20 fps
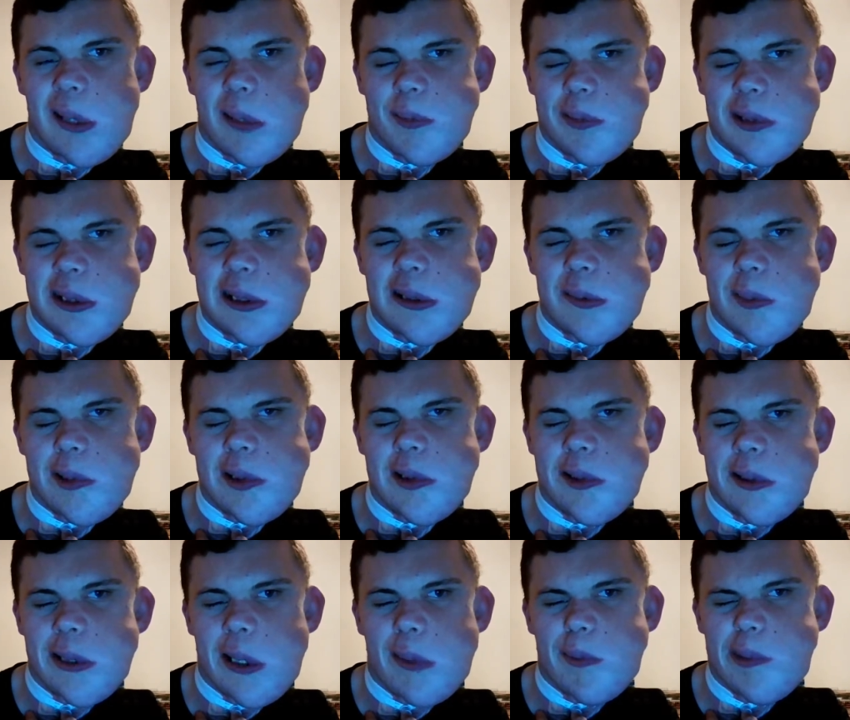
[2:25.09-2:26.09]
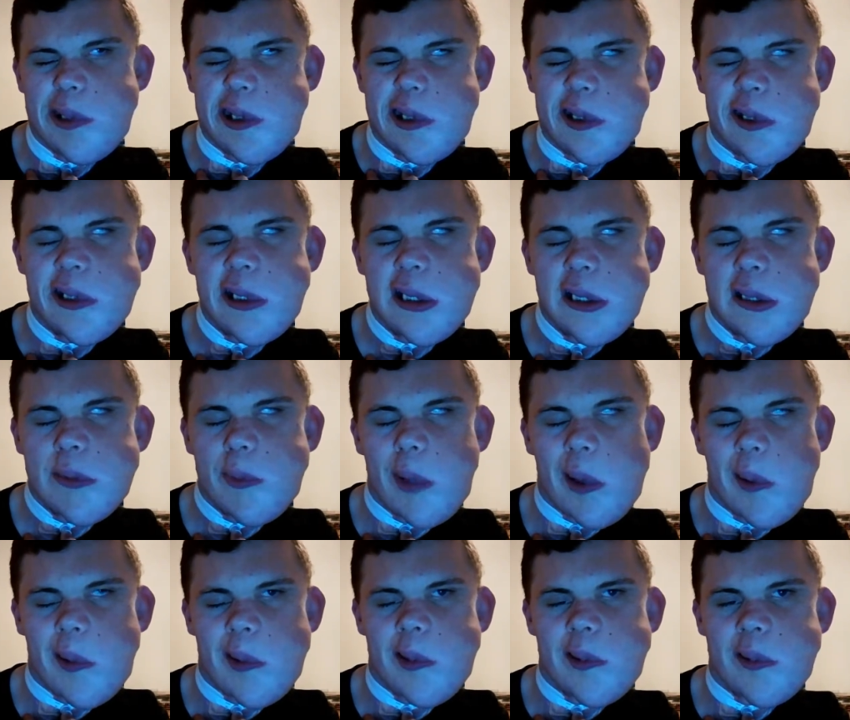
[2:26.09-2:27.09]
I'm sure there are some people
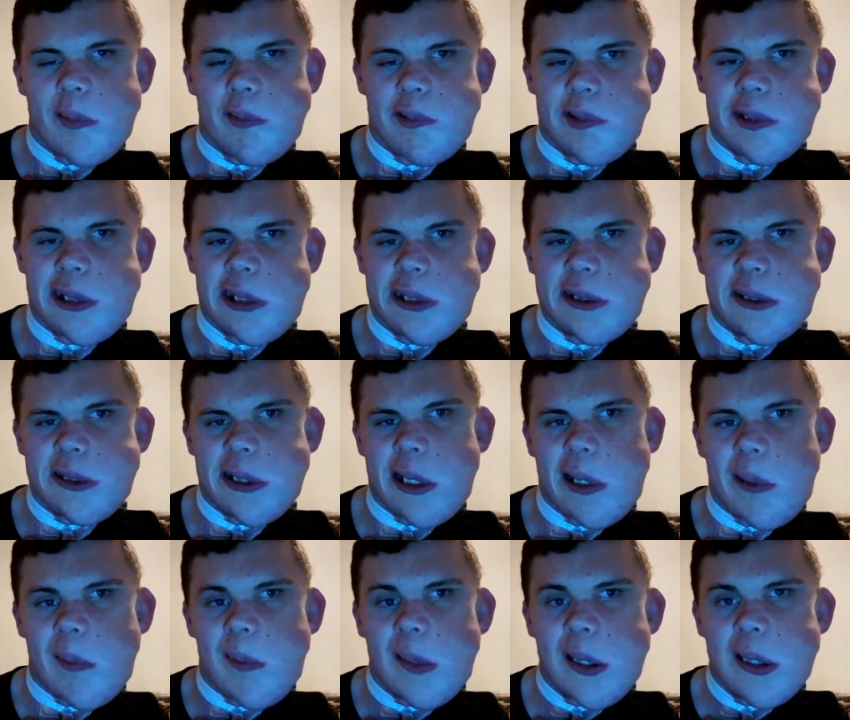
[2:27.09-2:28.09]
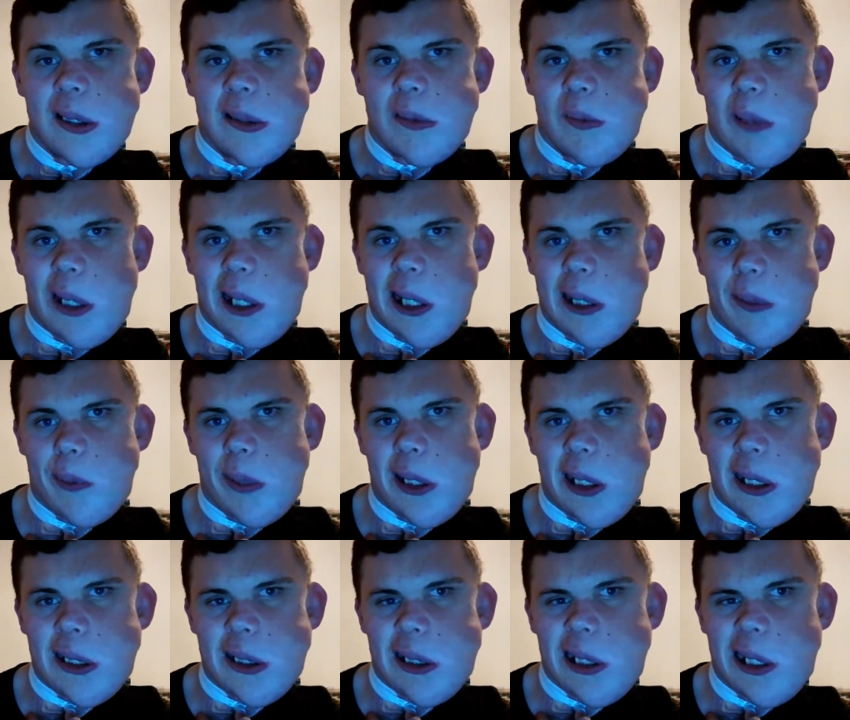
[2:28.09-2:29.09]
who didn't know that,
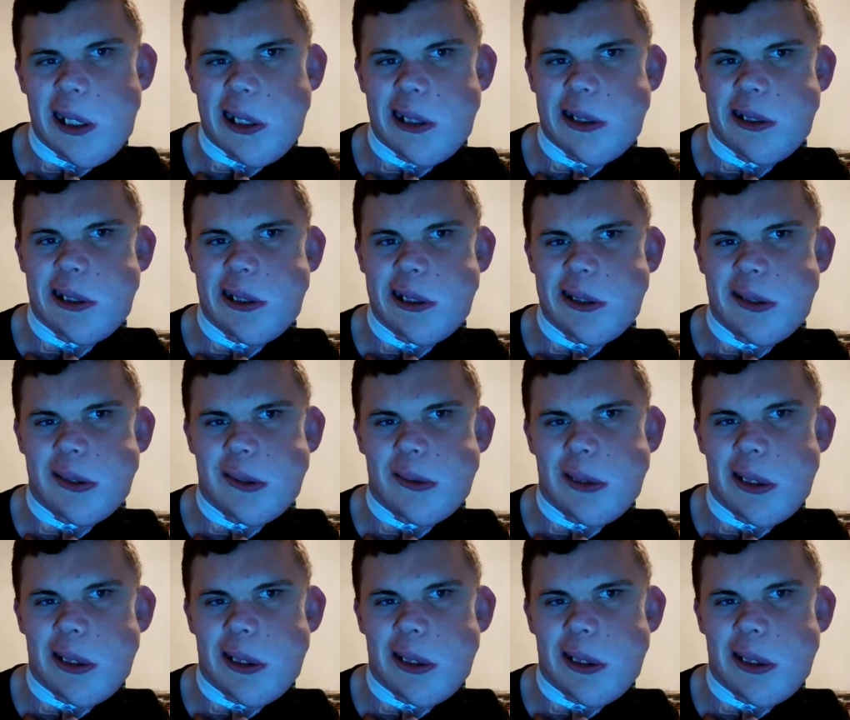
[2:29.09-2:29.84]
but hey,